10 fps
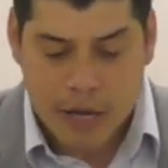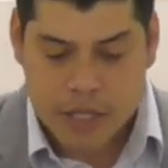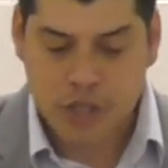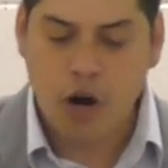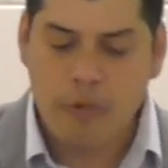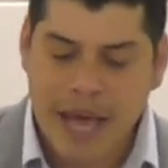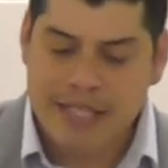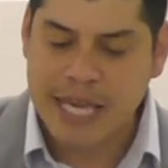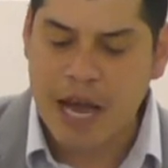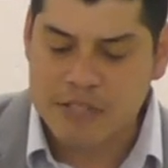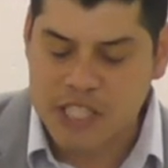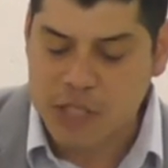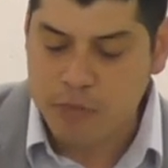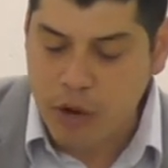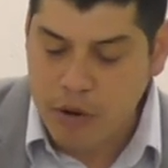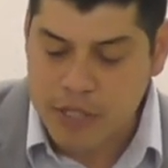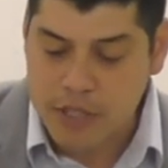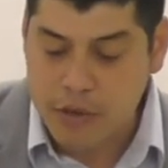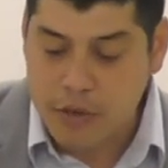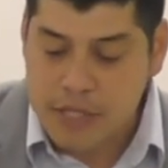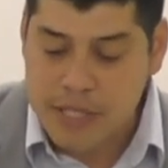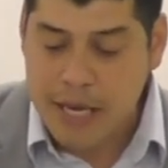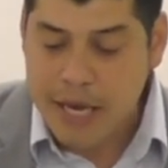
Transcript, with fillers: strong man's house and spoil his goods?